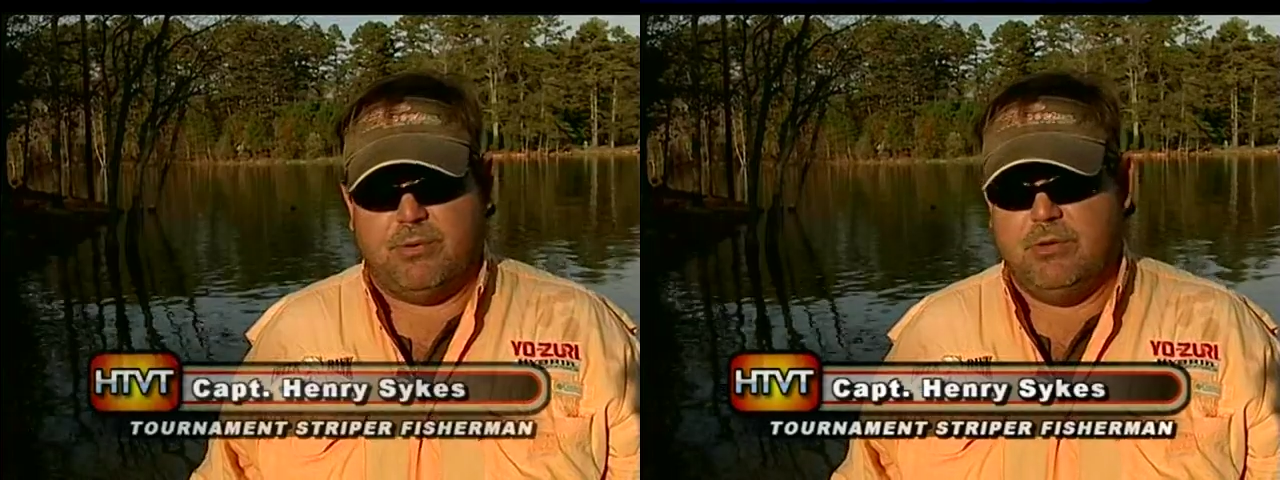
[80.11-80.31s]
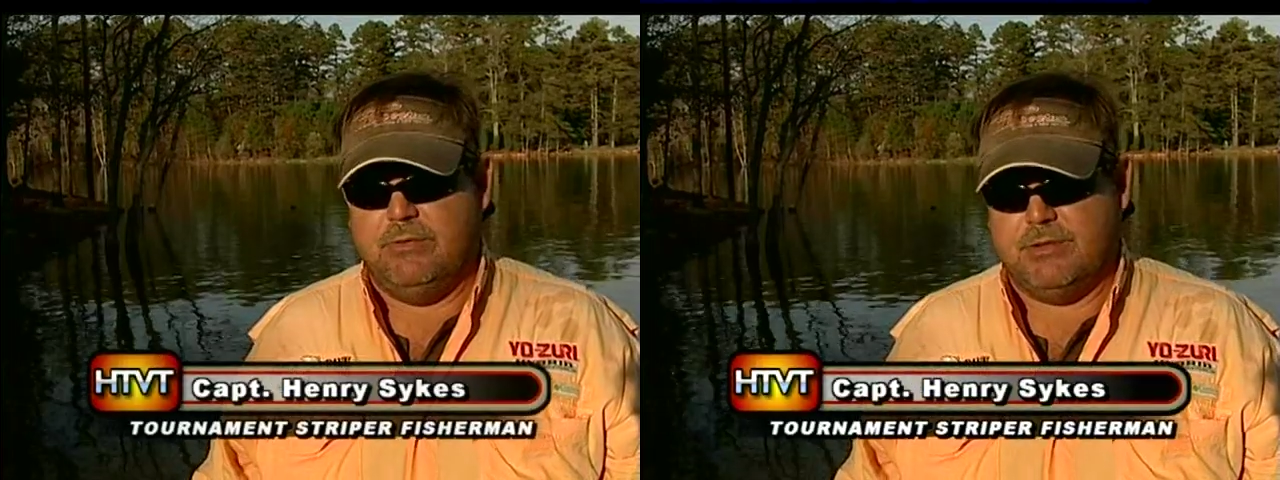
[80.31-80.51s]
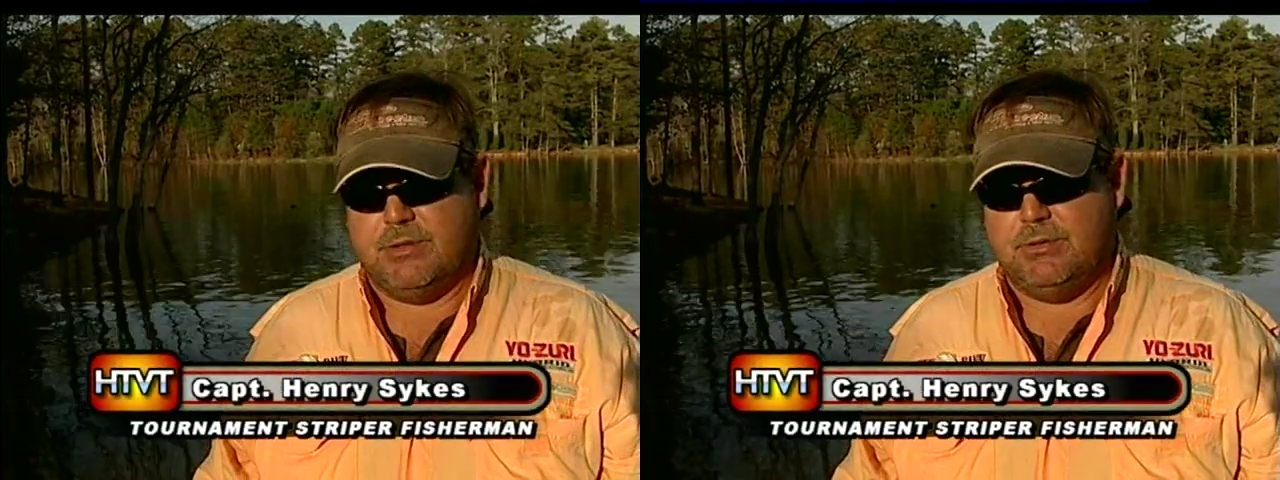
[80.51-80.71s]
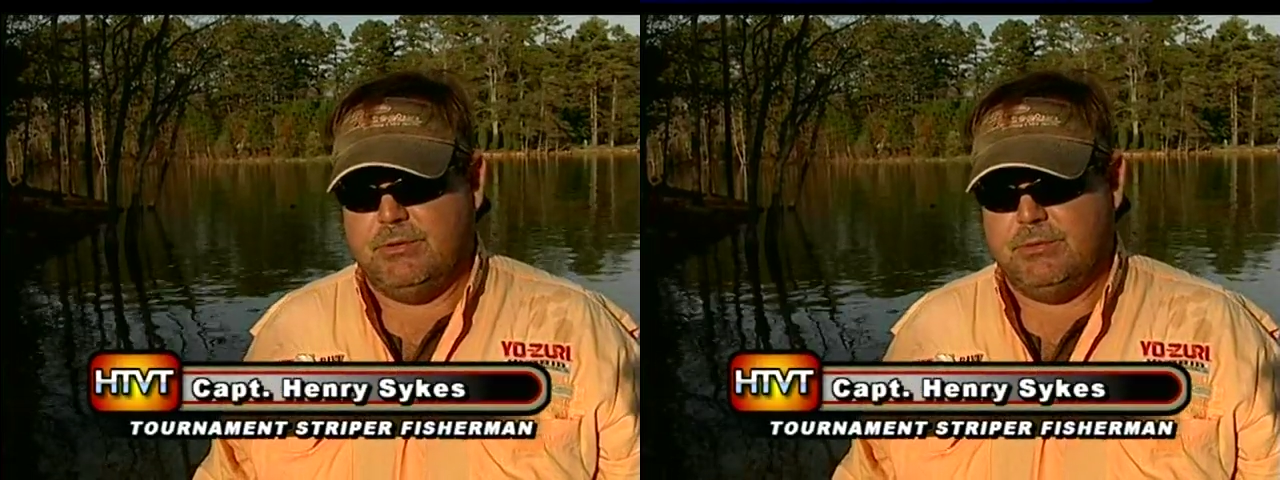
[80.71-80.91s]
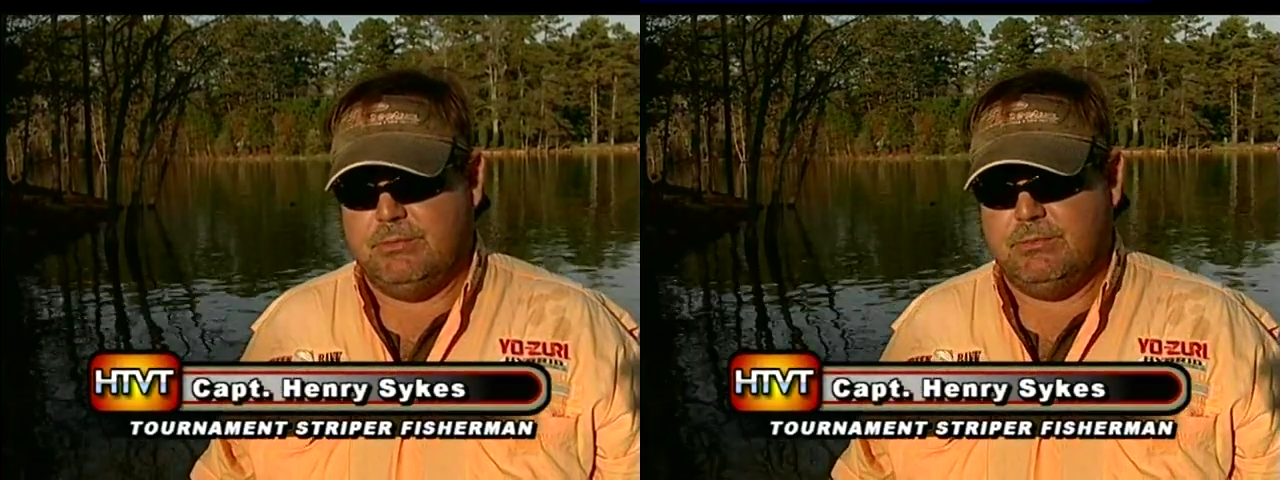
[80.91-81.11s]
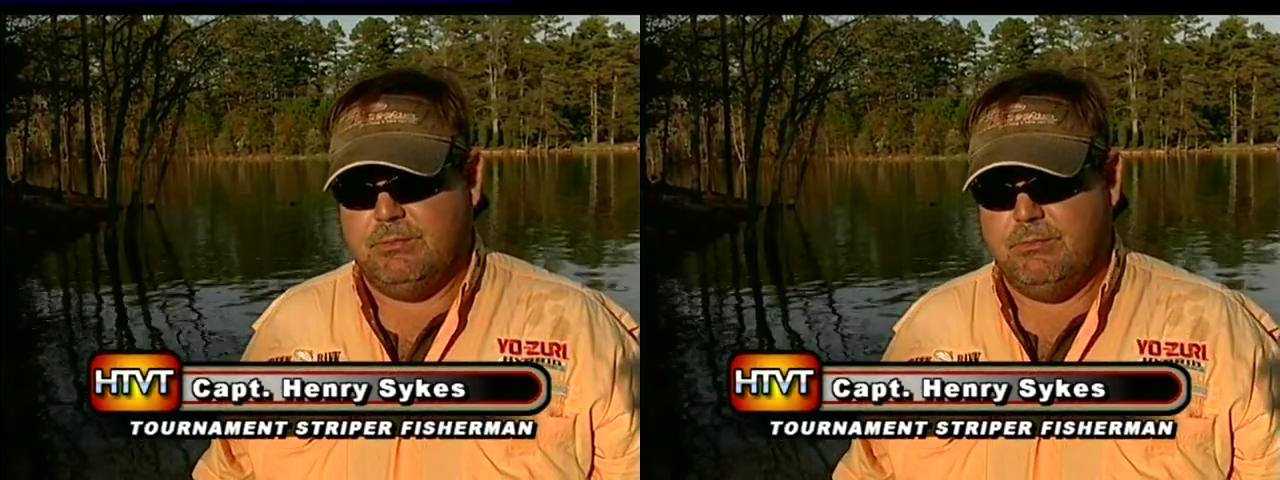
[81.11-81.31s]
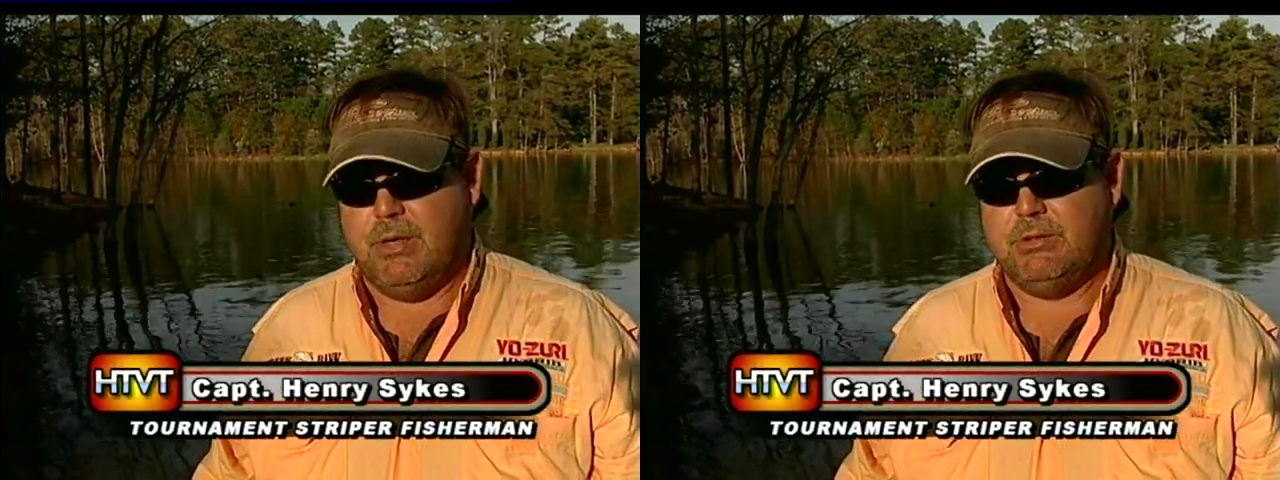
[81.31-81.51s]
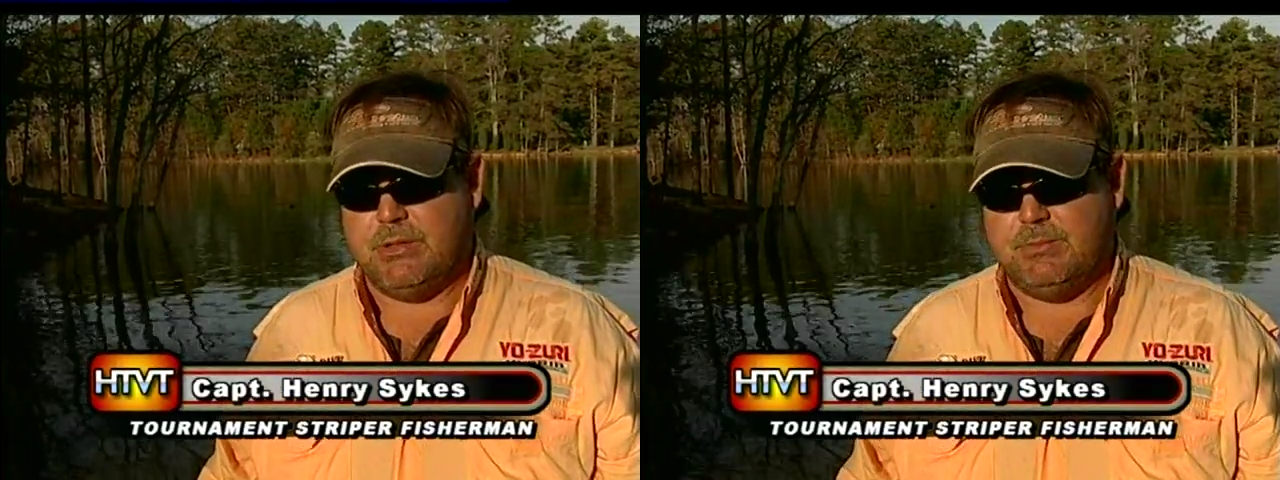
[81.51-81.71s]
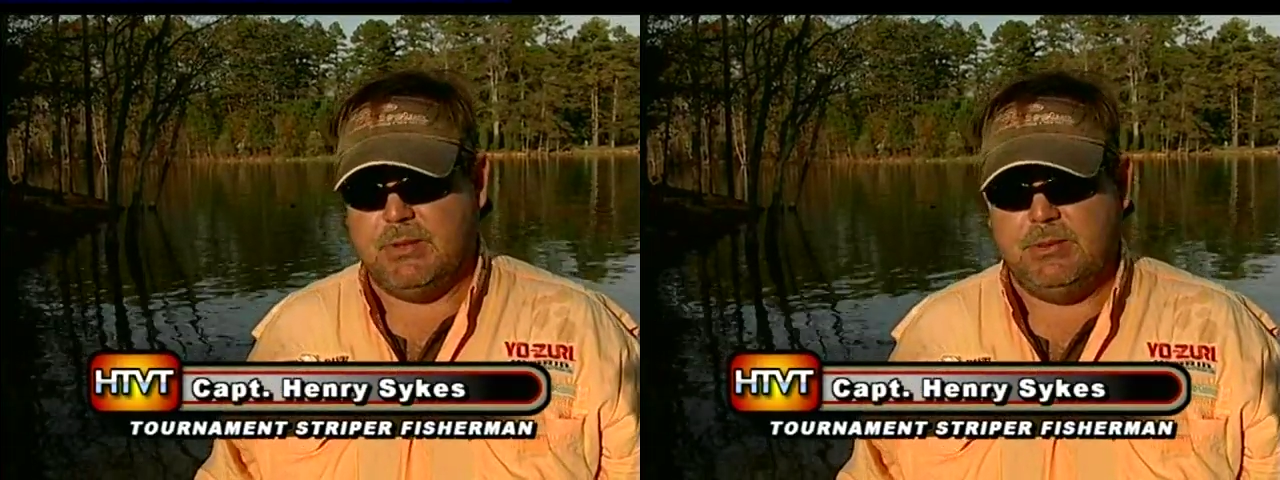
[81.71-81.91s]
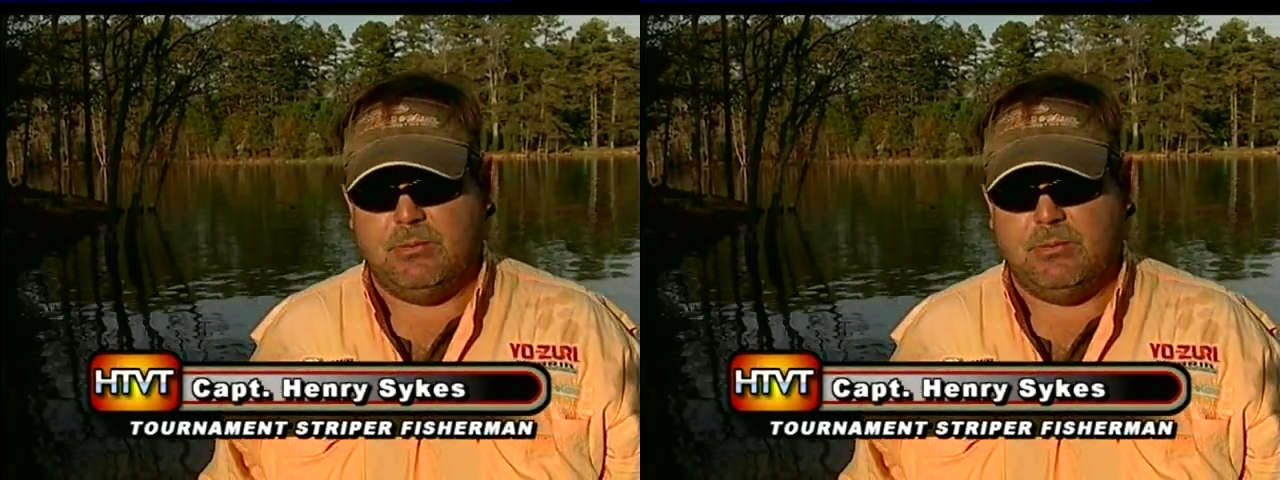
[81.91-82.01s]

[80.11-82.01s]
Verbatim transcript: proven to most of the